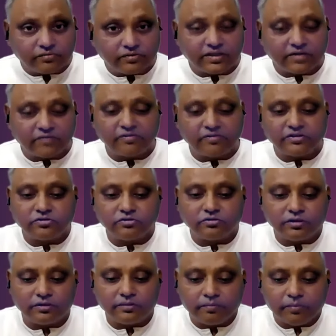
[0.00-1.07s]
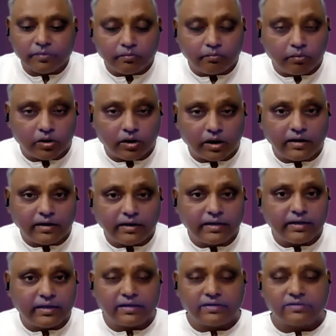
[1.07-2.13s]
with reference to the
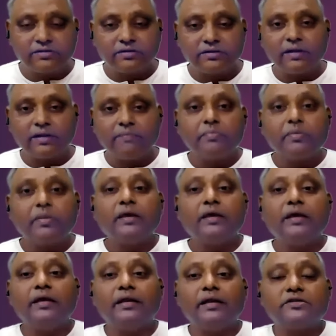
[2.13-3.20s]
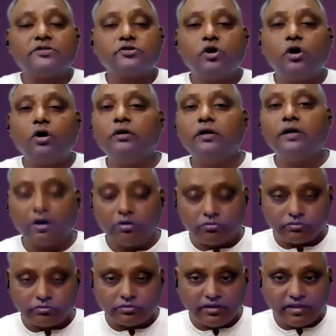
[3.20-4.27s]
morality, etc. It has gone
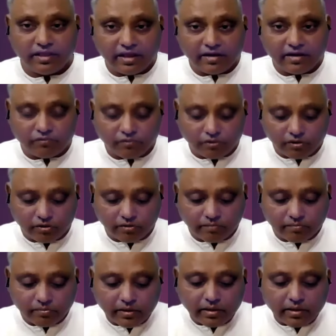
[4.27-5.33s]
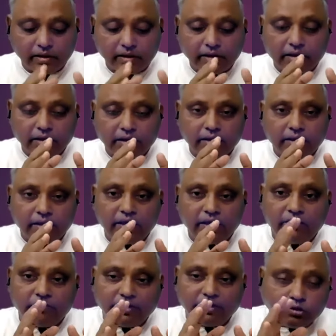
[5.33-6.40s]
down. Therefore,
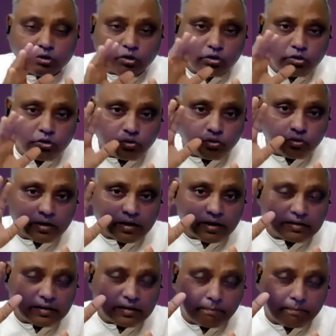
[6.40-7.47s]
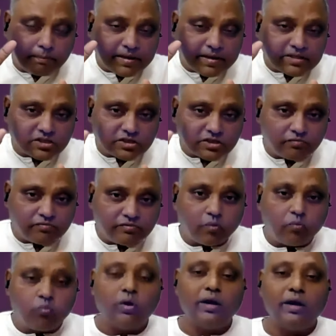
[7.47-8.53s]
even though you get the best of
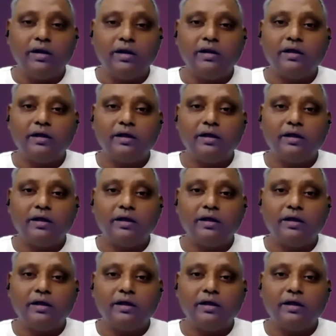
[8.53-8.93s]
the world,